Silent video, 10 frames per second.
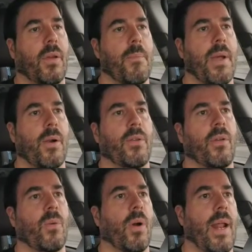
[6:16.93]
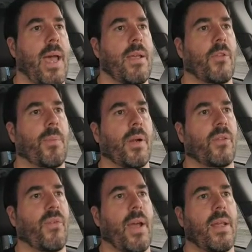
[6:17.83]
compared to what I
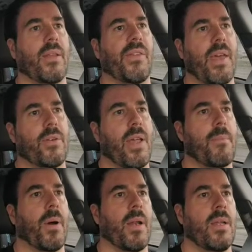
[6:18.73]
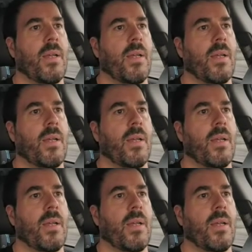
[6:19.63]
experienced Friday and Saturday, but